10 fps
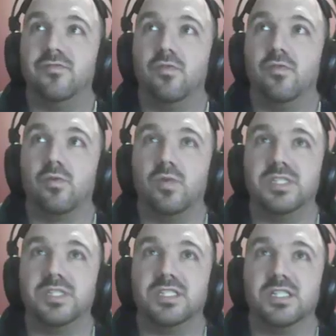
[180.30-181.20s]
4,
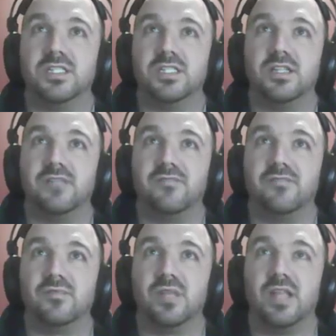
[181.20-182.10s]
1, 6 in
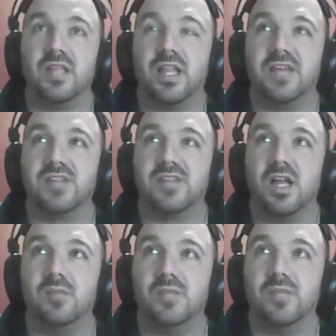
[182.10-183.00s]
that last
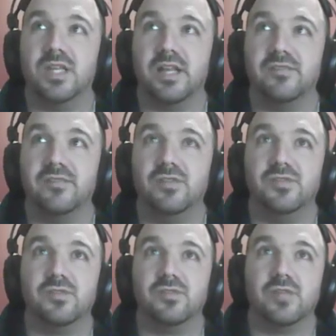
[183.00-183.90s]
column, then negative
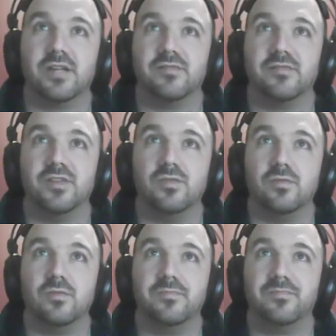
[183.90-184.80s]
2, 0, negative
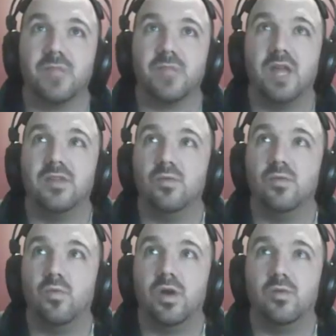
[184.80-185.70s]
2, and
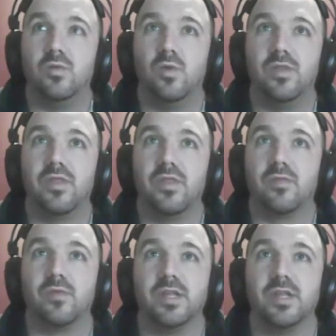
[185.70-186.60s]
then 1, 1,
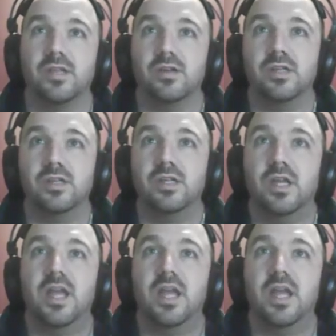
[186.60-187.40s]
3, good.